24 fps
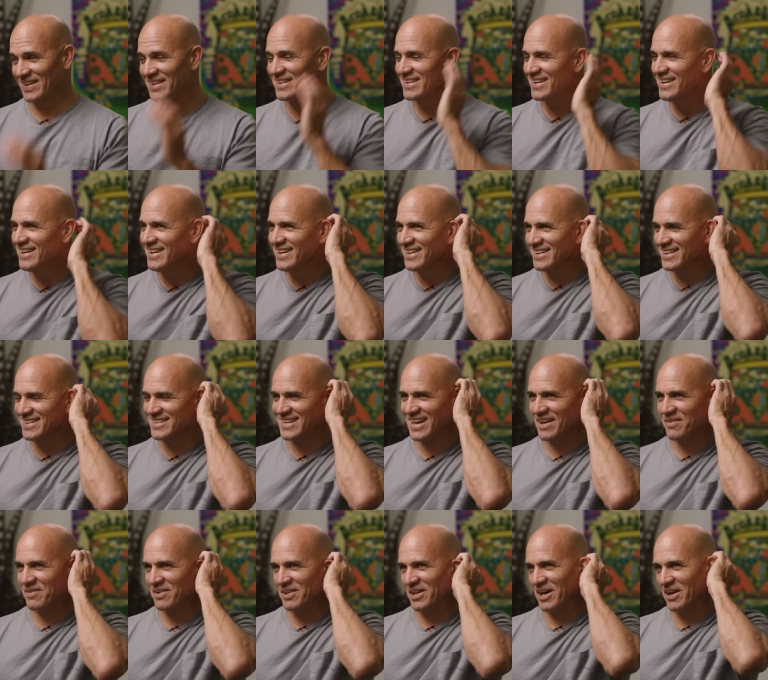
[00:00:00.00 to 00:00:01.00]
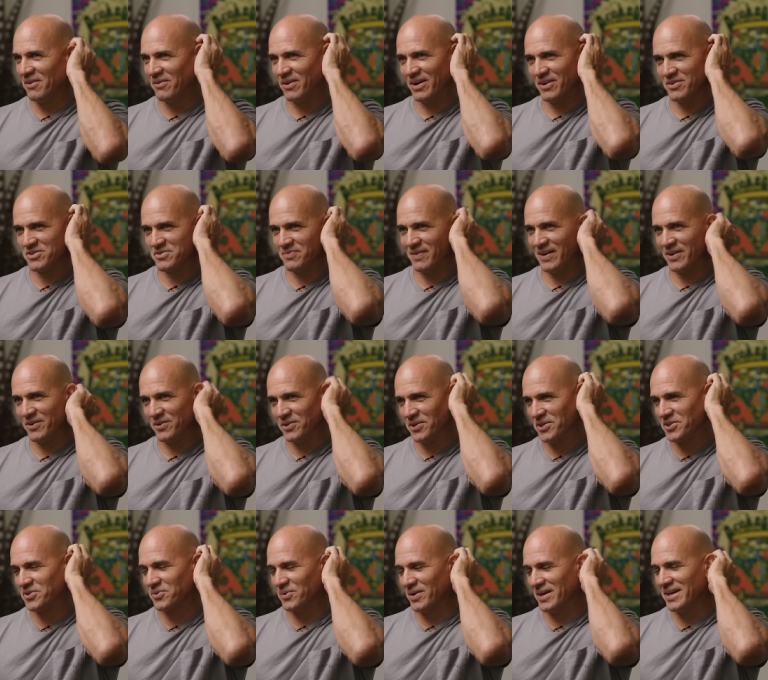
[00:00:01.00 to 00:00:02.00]
but this happened a lot when I was in my
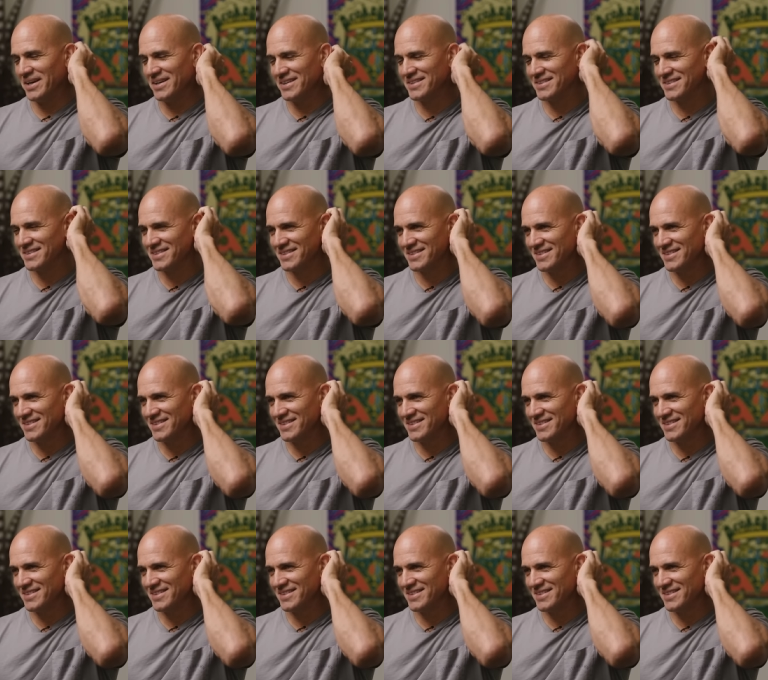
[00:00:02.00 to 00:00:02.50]
early 20s.